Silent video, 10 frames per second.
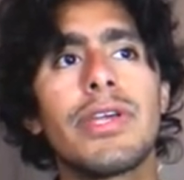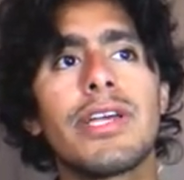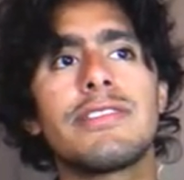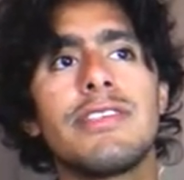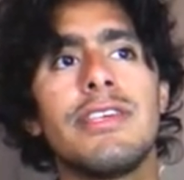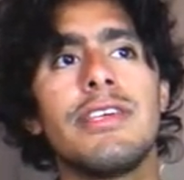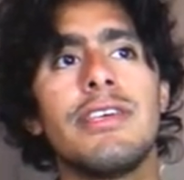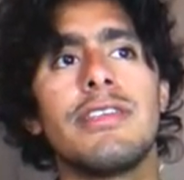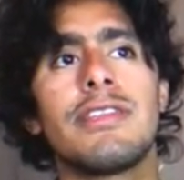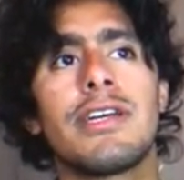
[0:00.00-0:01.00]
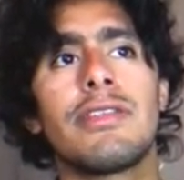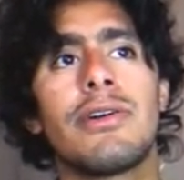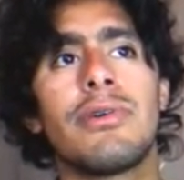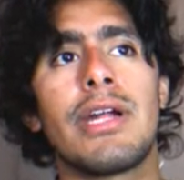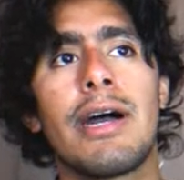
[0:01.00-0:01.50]
can see that
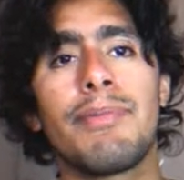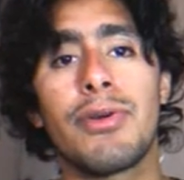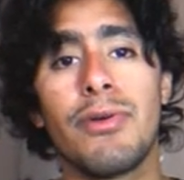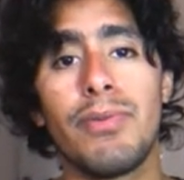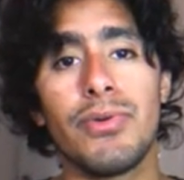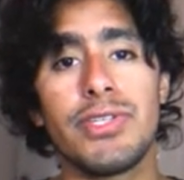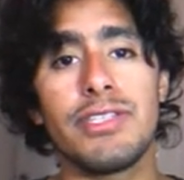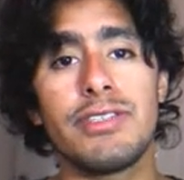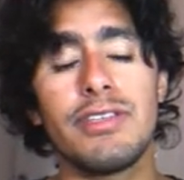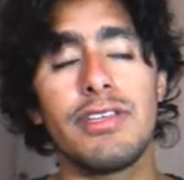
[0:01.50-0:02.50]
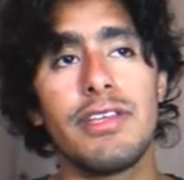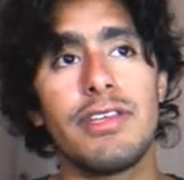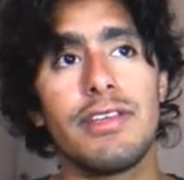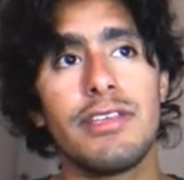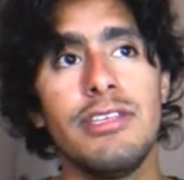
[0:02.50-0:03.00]
our app component
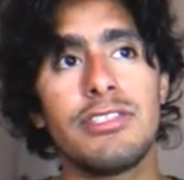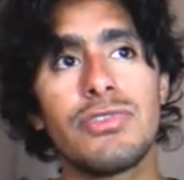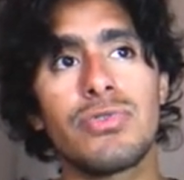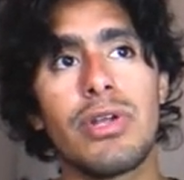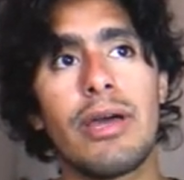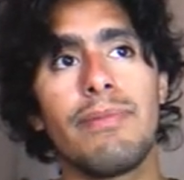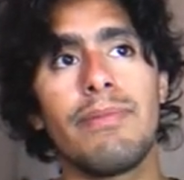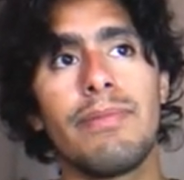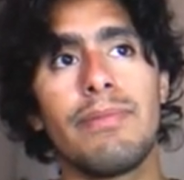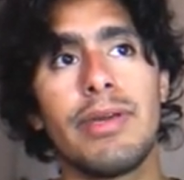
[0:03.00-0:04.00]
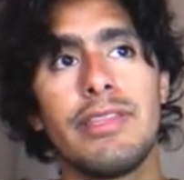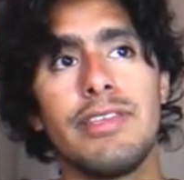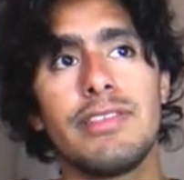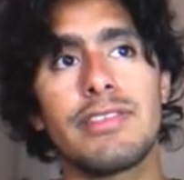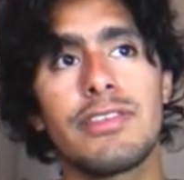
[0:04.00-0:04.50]
is wrapped by
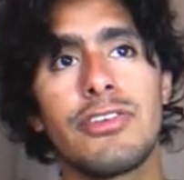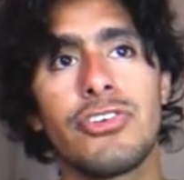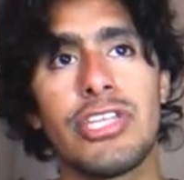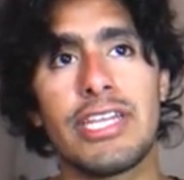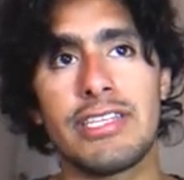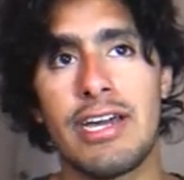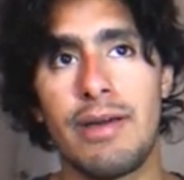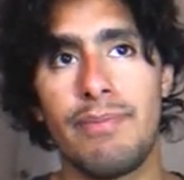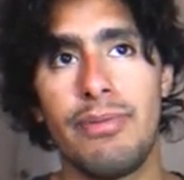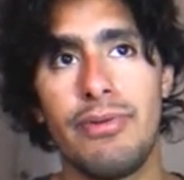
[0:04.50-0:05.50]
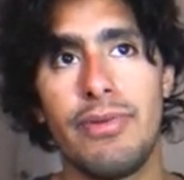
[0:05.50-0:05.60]
this connect app.